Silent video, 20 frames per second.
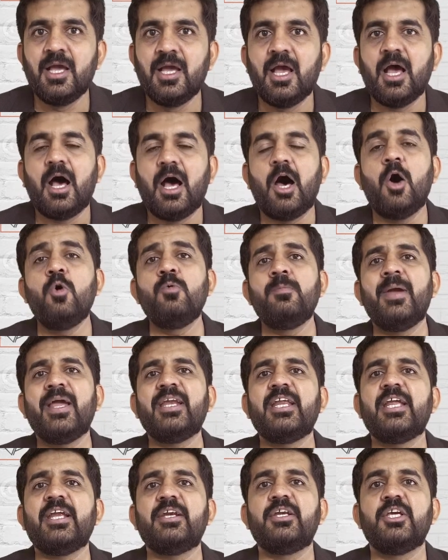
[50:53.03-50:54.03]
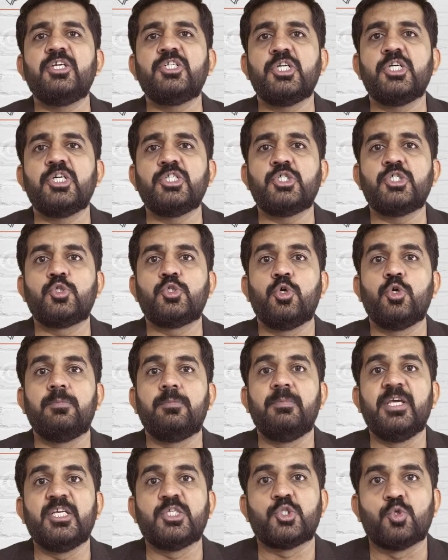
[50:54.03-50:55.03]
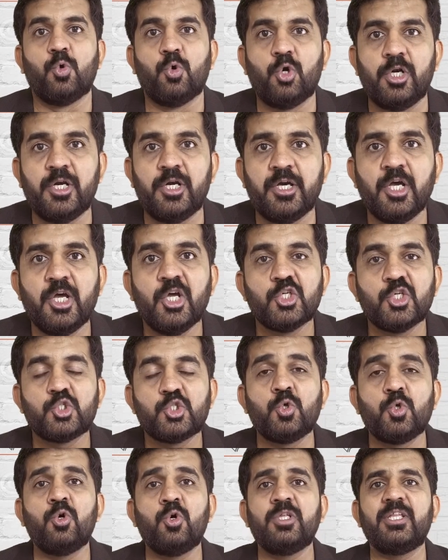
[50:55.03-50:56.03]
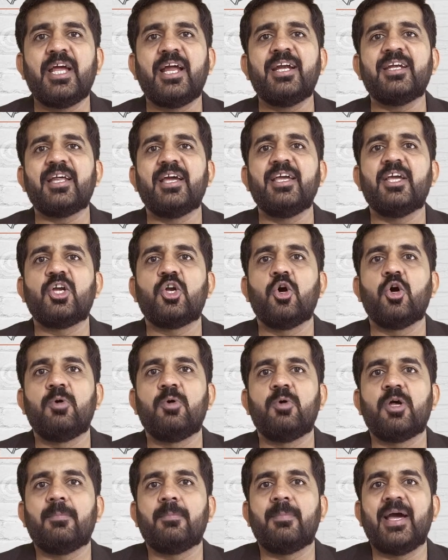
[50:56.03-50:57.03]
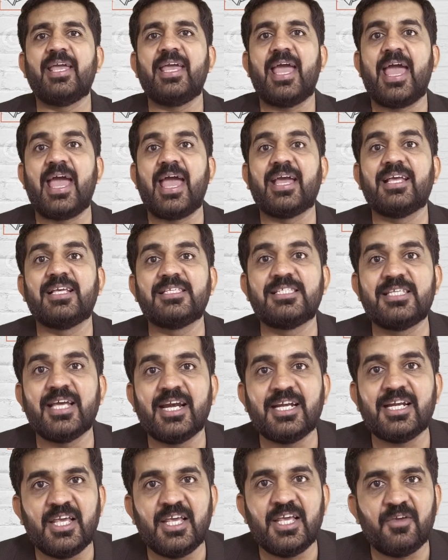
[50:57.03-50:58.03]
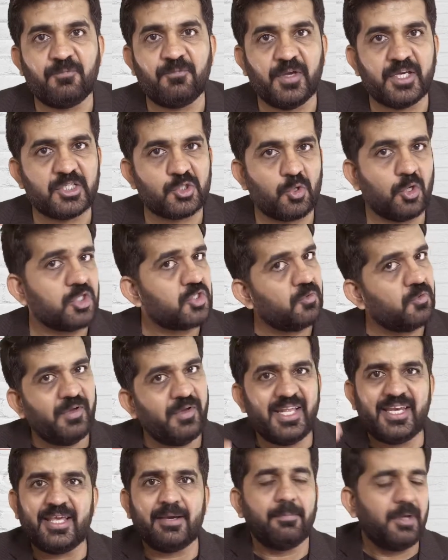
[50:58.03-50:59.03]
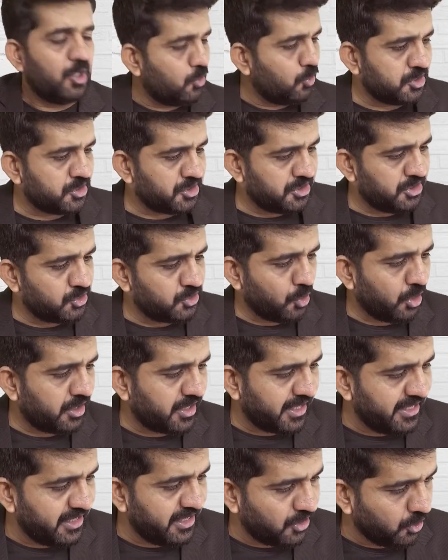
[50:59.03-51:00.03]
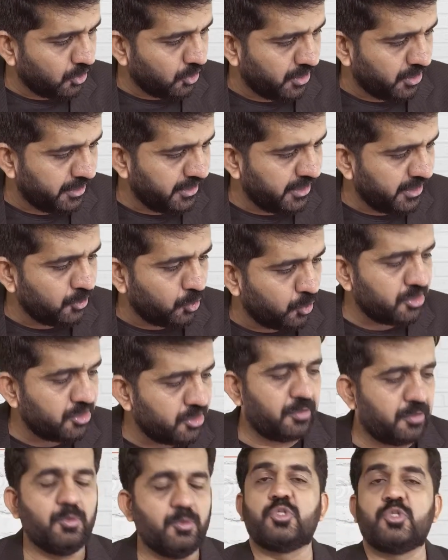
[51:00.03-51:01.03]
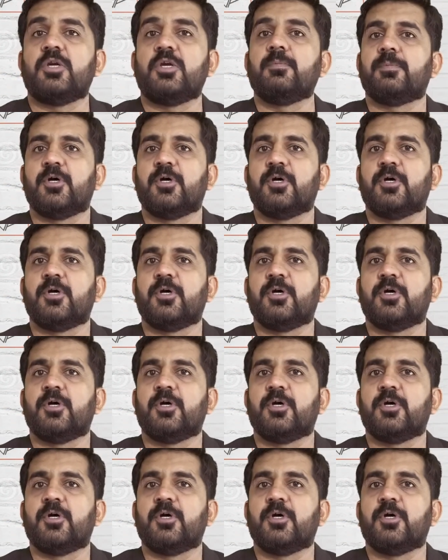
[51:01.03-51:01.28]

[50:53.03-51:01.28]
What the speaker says: How many dishes should be sold so that I cover my exactly fixed cost? Variable cost is already covered in contribution per